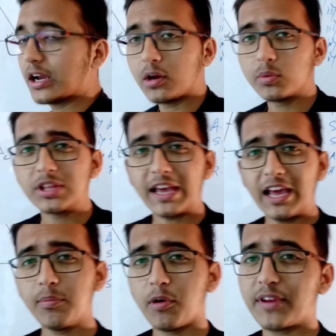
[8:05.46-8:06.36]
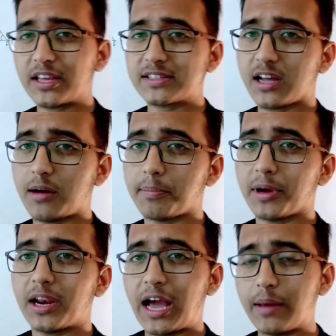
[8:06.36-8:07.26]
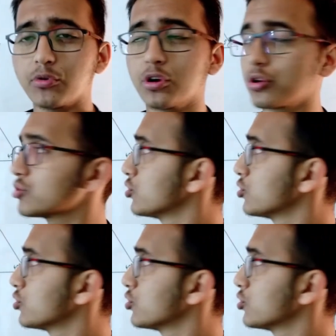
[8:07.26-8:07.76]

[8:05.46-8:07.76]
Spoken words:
with the help of an example, I am going to show